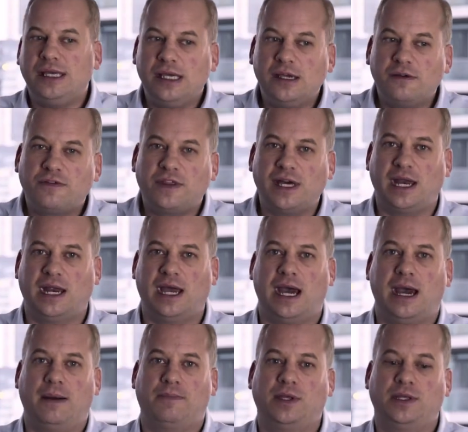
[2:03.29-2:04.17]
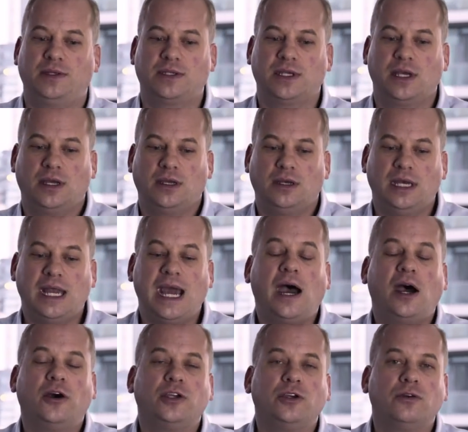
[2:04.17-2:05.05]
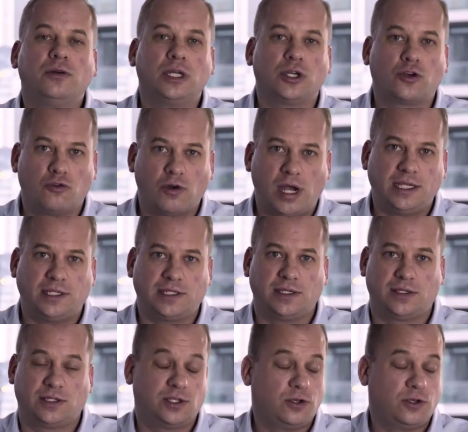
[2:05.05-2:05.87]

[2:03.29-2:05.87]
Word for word: If that happens, now you're in crisis.